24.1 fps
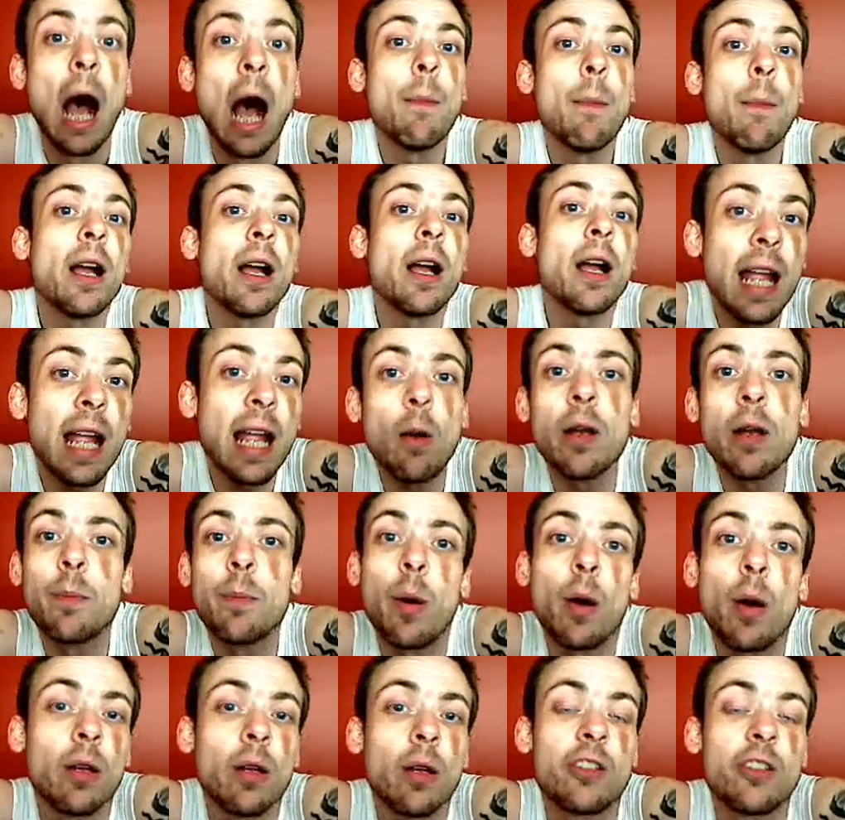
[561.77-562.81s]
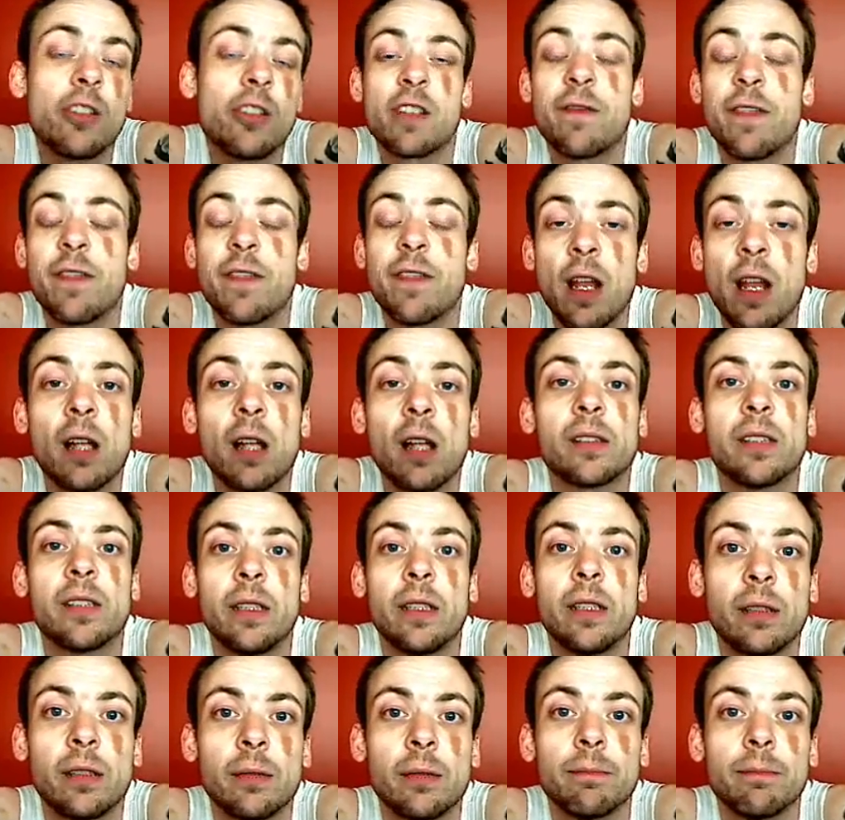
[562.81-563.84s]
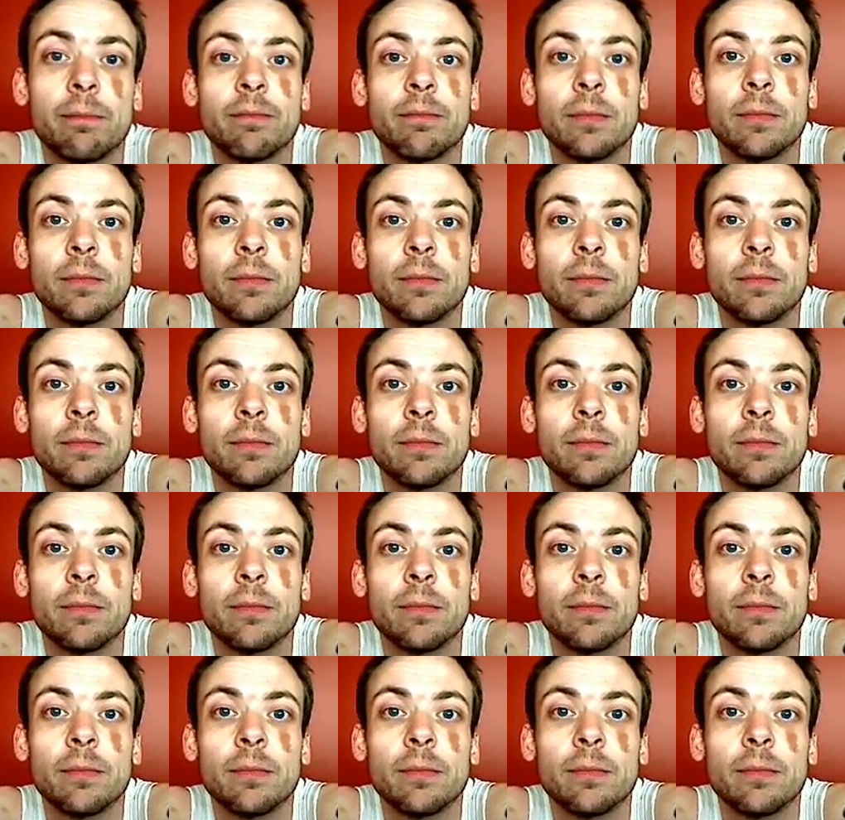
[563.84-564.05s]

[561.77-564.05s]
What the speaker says: Am I now an apologist for Nazis?